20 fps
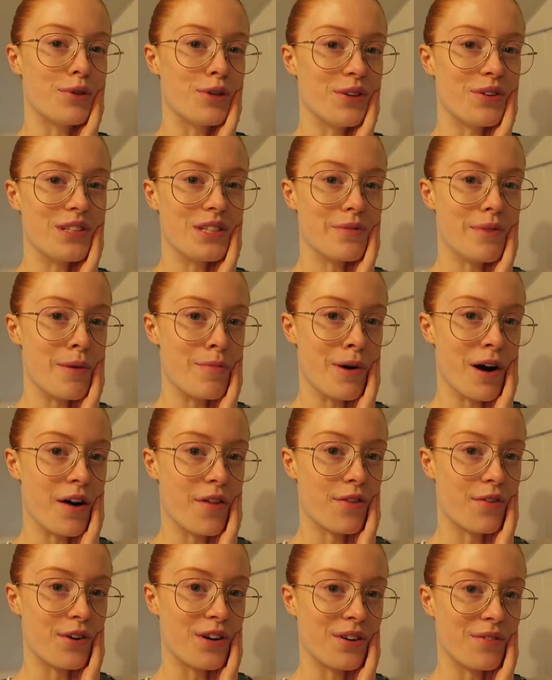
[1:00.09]
brought you into my
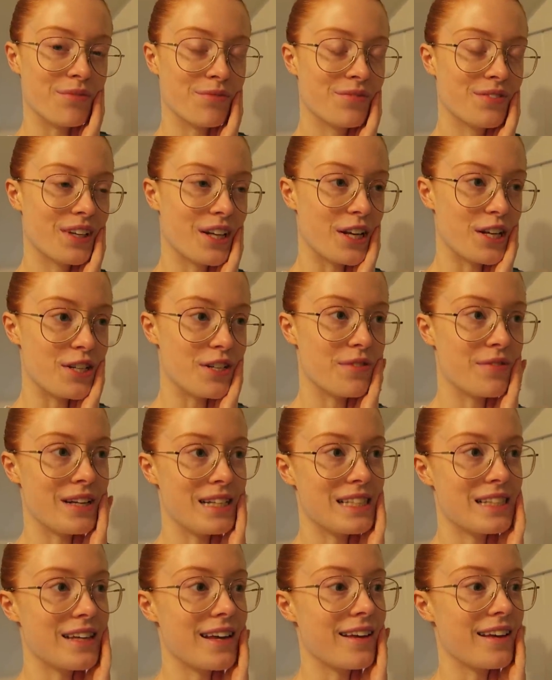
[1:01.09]
bathroom. I'm gonna do my
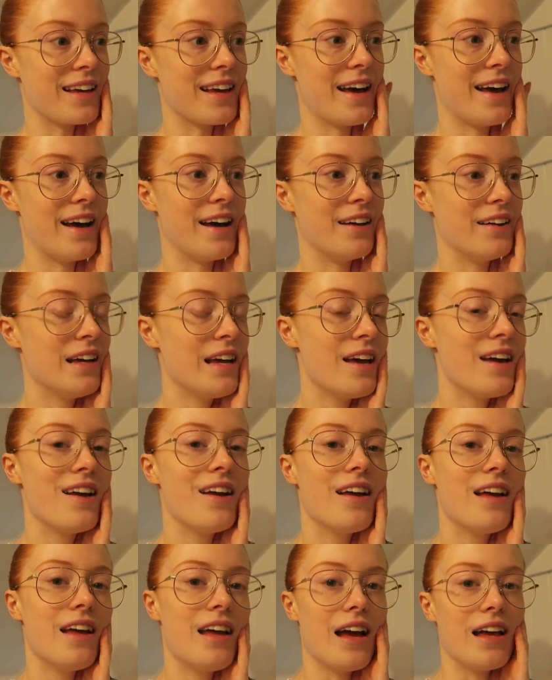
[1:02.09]
skincare
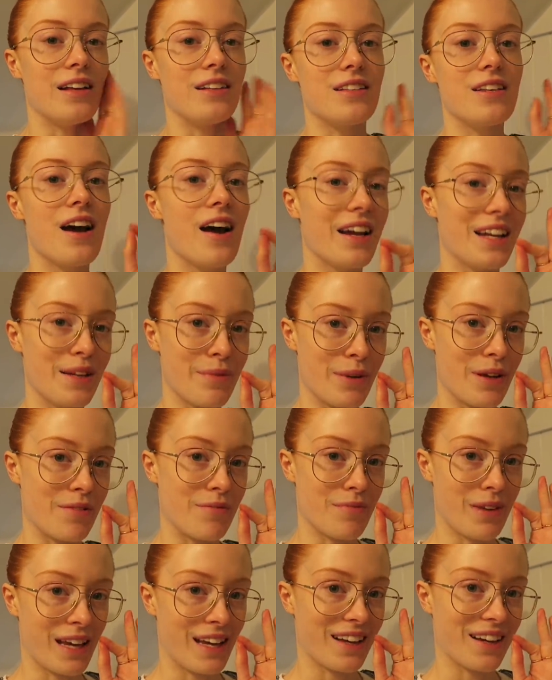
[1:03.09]
and a tiny bit
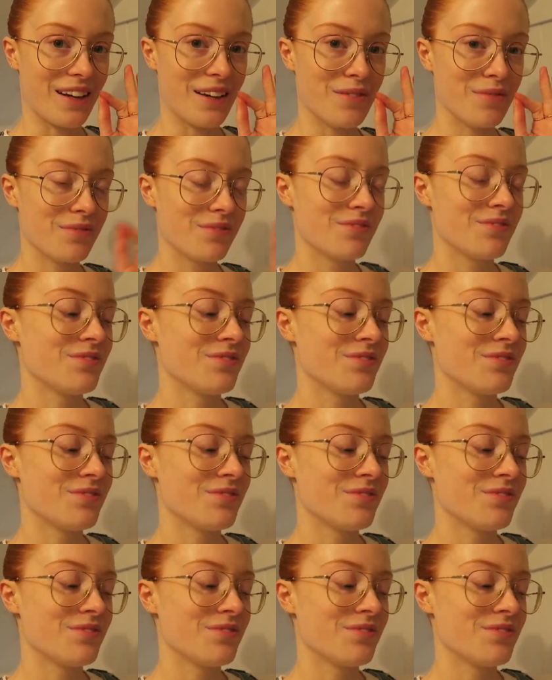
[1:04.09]
of makeup.